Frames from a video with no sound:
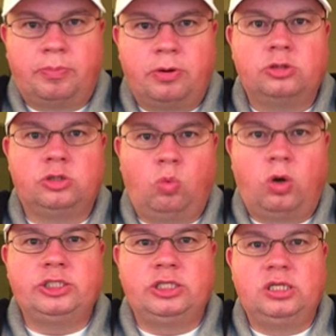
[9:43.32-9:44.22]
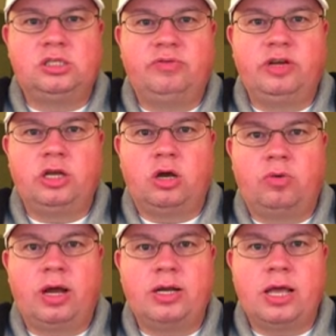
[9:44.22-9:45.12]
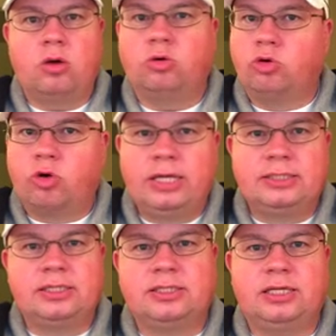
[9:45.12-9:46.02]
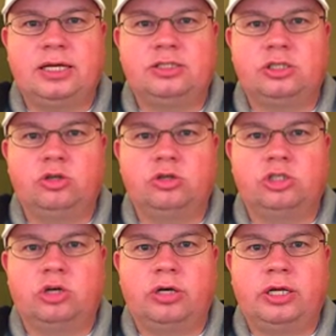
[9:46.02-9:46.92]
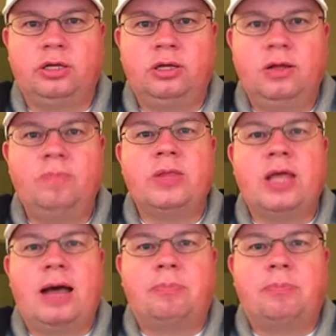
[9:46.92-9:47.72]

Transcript: the person watching this video right now, great success in your journey. I